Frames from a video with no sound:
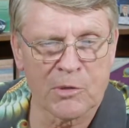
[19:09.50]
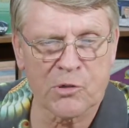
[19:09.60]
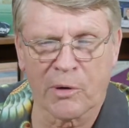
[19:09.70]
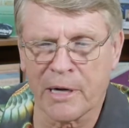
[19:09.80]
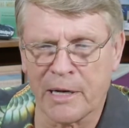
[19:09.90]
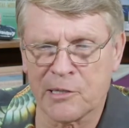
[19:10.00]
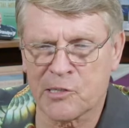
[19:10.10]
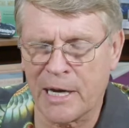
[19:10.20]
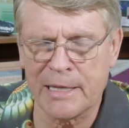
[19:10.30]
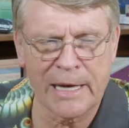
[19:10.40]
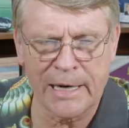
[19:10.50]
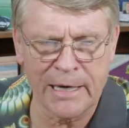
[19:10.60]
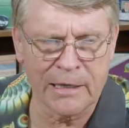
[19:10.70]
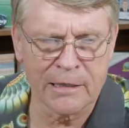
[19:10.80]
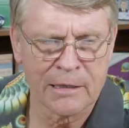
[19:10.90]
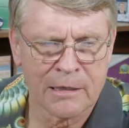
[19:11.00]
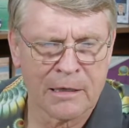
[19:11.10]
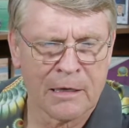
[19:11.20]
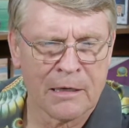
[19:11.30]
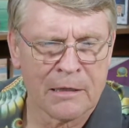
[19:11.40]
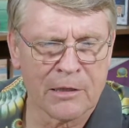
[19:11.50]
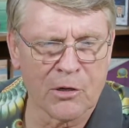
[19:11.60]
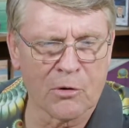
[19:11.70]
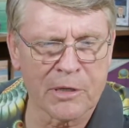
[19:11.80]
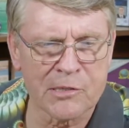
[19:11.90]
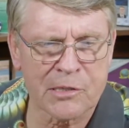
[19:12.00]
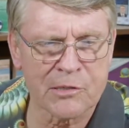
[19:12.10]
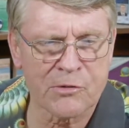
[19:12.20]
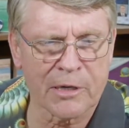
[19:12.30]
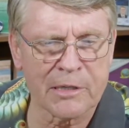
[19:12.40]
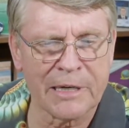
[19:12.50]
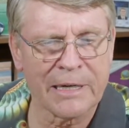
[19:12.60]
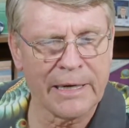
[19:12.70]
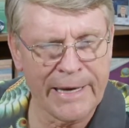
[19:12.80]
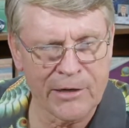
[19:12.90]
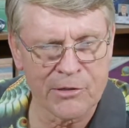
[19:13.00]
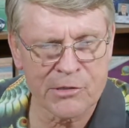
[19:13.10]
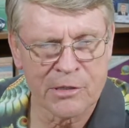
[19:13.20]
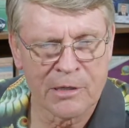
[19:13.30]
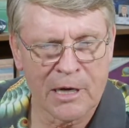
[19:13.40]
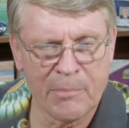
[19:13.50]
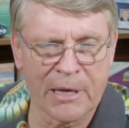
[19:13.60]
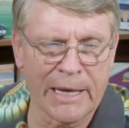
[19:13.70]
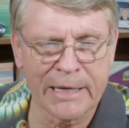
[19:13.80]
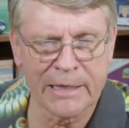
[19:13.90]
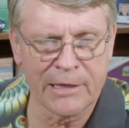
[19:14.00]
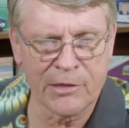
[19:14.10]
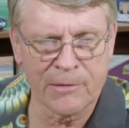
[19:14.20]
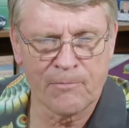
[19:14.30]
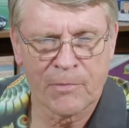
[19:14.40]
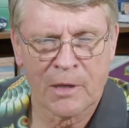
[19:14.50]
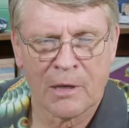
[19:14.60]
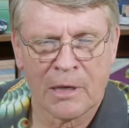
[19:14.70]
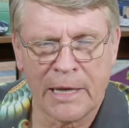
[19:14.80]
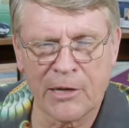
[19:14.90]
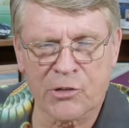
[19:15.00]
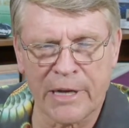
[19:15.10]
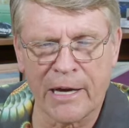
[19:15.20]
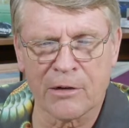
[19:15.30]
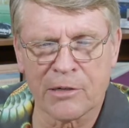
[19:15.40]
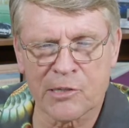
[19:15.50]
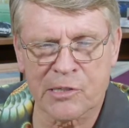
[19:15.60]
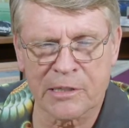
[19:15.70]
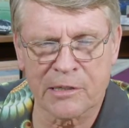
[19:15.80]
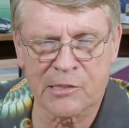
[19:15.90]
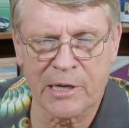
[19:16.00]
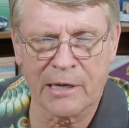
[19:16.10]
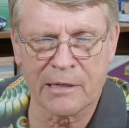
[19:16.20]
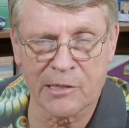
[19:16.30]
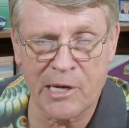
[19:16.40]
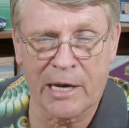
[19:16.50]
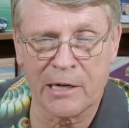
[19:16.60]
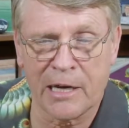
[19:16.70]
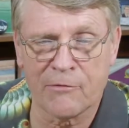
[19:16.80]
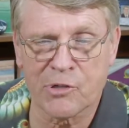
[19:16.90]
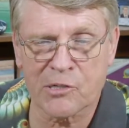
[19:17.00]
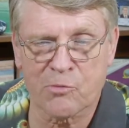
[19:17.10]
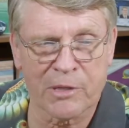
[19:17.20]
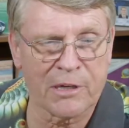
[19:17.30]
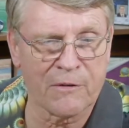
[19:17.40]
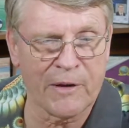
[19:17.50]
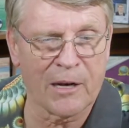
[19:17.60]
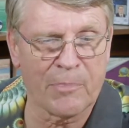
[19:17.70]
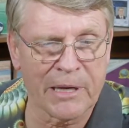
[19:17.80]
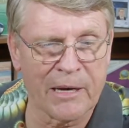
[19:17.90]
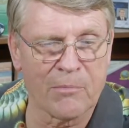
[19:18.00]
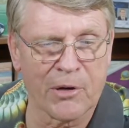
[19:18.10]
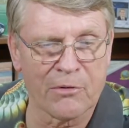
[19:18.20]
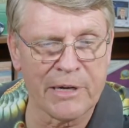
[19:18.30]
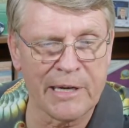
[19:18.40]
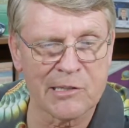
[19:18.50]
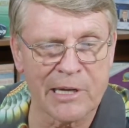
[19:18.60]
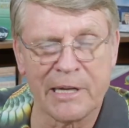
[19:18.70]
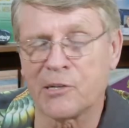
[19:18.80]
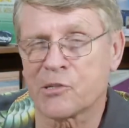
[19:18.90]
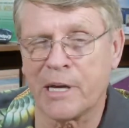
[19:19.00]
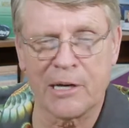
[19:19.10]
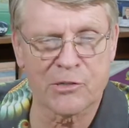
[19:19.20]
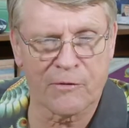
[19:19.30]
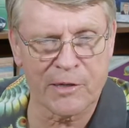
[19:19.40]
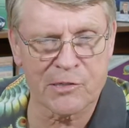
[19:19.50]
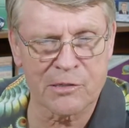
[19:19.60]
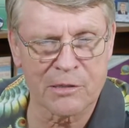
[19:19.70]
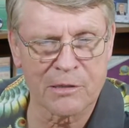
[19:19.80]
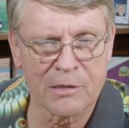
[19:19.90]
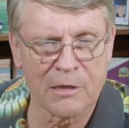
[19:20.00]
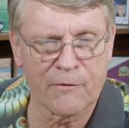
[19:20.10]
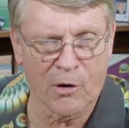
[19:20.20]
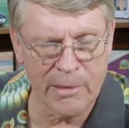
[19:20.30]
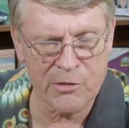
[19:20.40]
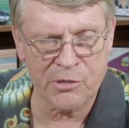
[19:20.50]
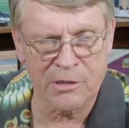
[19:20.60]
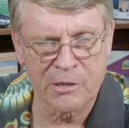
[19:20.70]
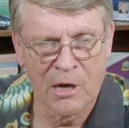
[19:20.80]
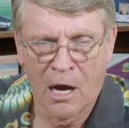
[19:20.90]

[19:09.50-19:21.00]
What's going on inside that egg? The yolk is constructed in layers, a bit like an onion. Each layer designed to have just what the developing embryo needs at each stage of its formation.